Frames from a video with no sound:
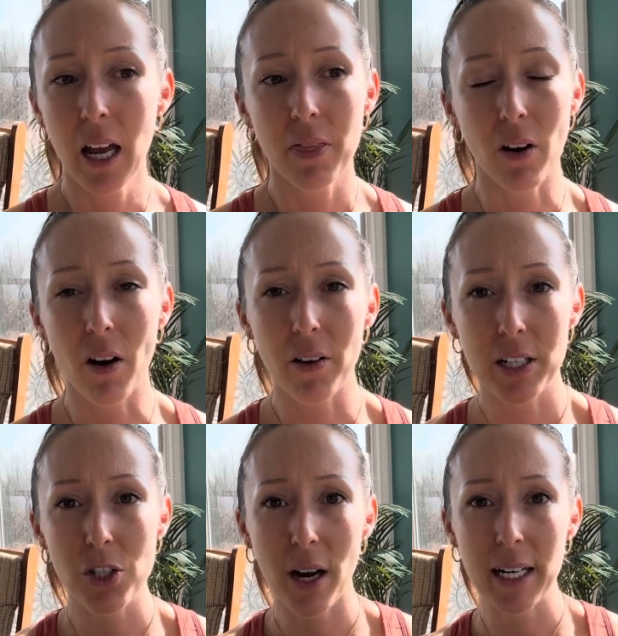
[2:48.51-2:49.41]
They're already
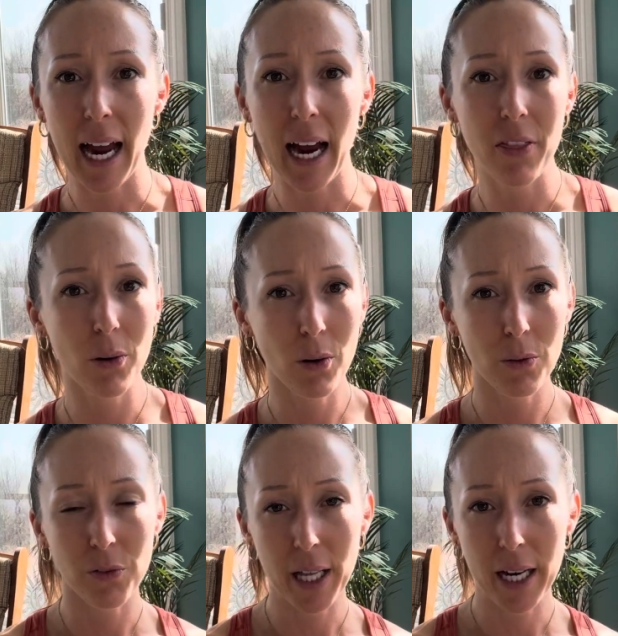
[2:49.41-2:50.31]
trying to add their own
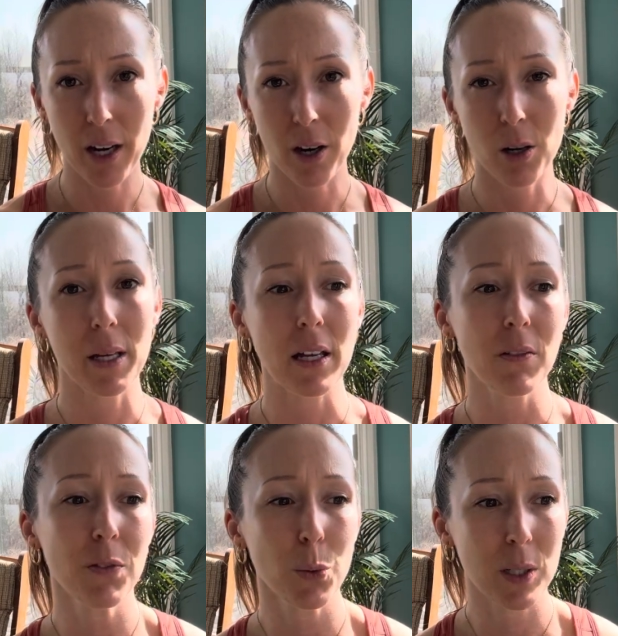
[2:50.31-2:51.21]
flair or be
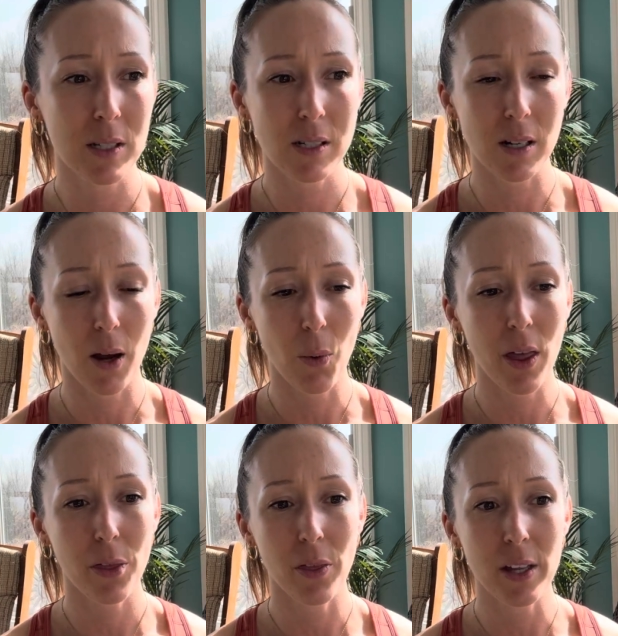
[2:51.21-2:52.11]
influenced with
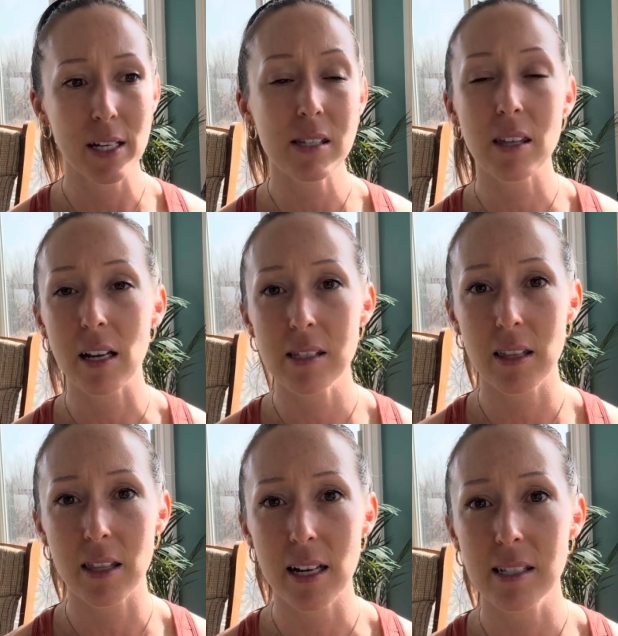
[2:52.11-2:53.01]
these things that
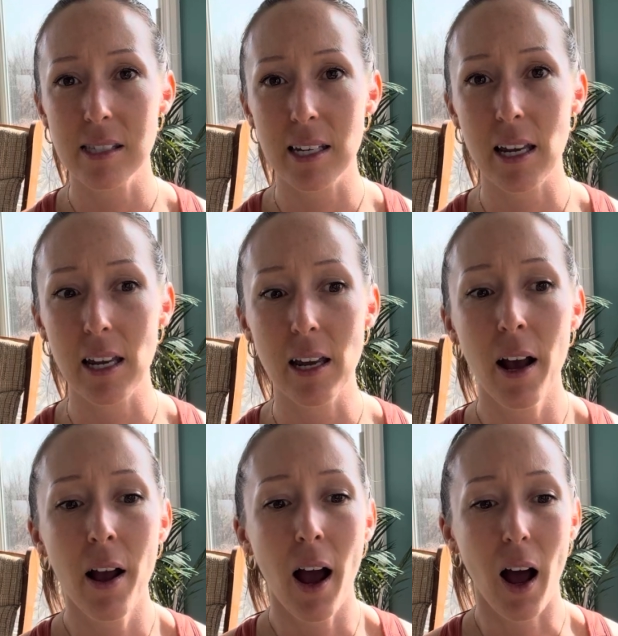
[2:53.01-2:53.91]
they see
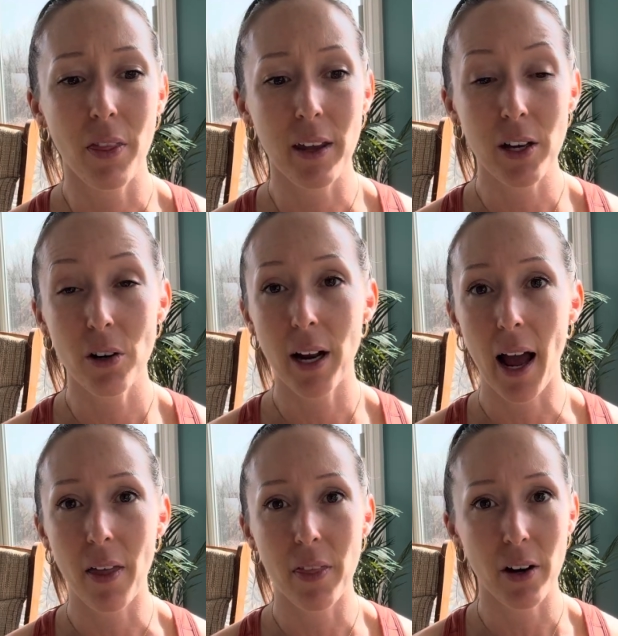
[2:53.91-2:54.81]
on the
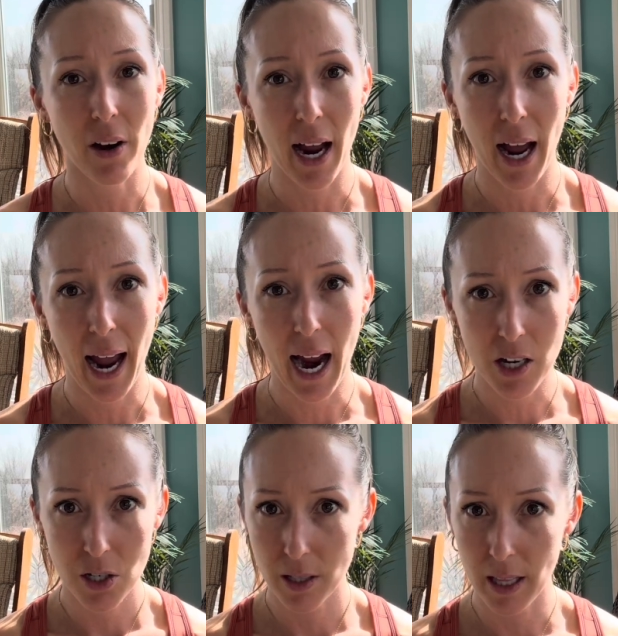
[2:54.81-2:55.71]
internet that are actually,